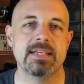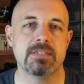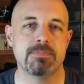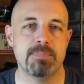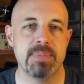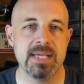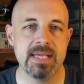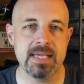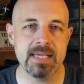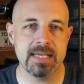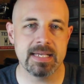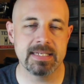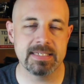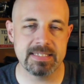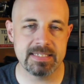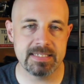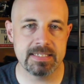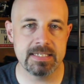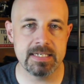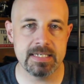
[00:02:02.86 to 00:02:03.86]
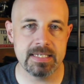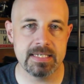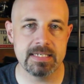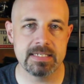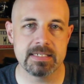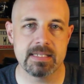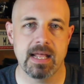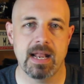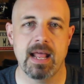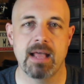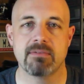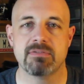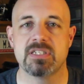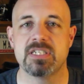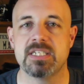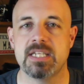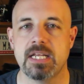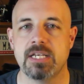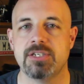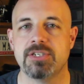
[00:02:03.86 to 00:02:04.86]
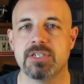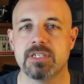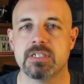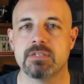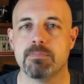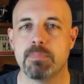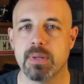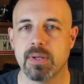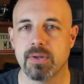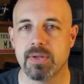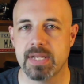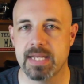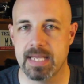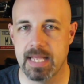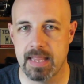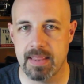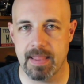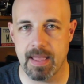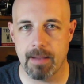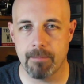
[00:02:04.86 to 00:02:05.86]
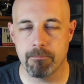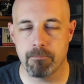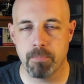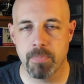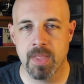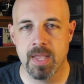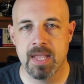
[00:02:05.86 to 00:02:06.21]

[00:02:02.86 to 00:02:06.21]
is being in cities that have stations built in them.